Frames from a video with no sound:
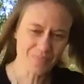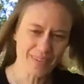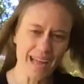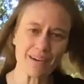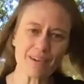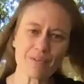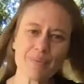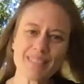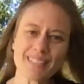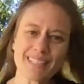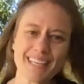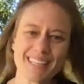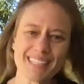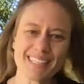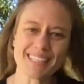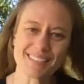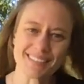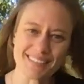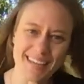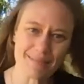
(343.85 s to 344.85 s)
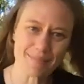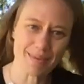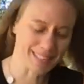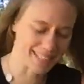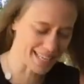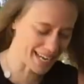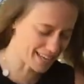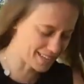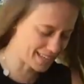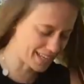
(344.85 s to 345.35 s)
I would be saying the same
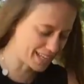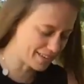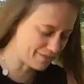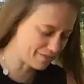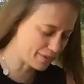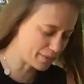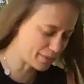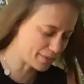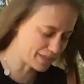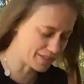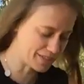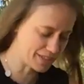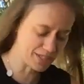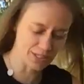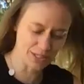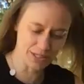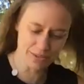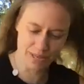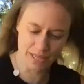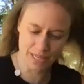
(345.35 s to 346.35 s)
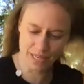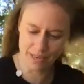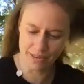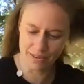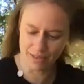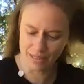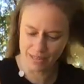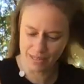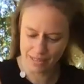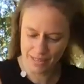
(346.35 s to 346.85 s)
exact thing if we were in the studio,